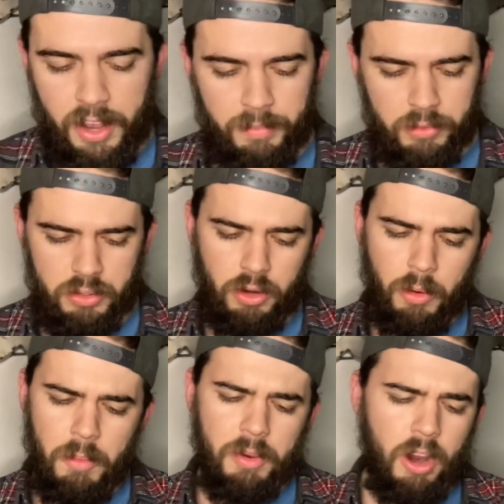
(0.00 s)
So
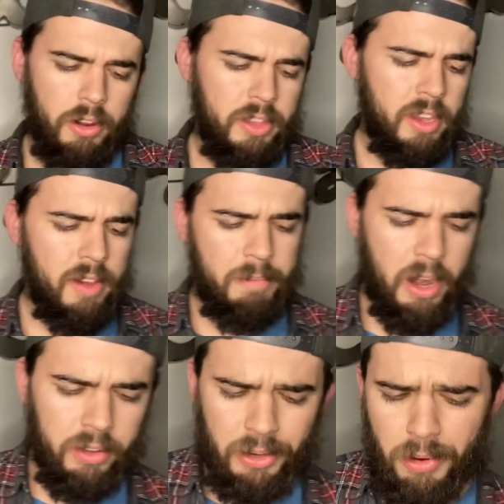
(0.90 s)
Cormac McCarthy
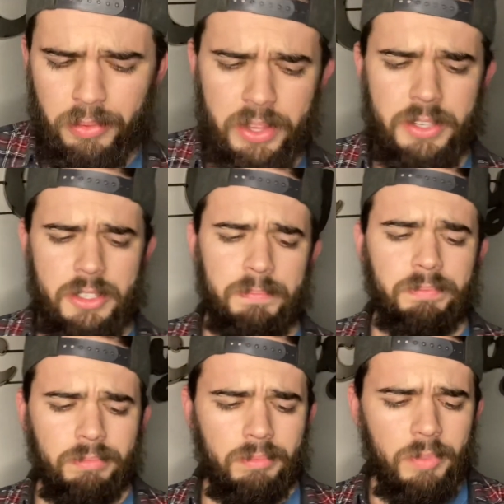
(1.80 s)
apparently wrote this
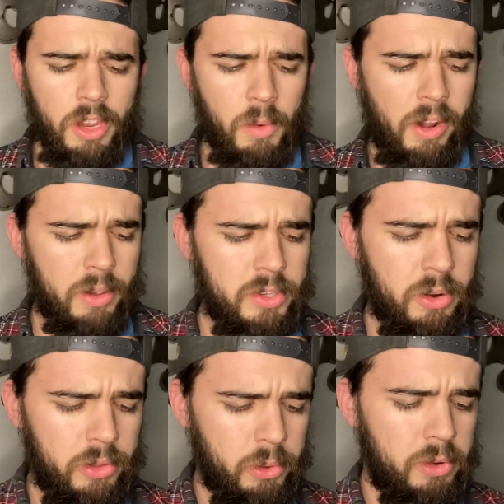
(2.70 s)
while he was
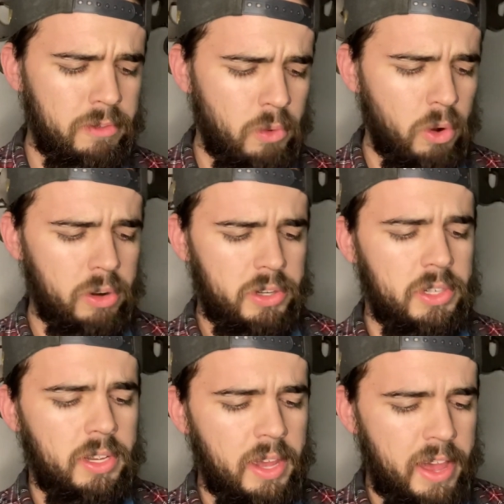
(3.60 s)
going through a
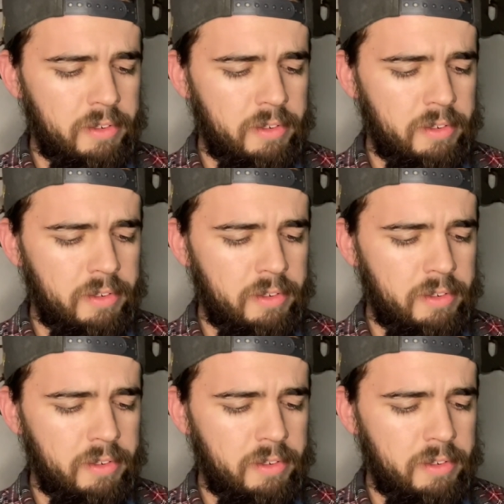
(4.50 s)
divorce, I've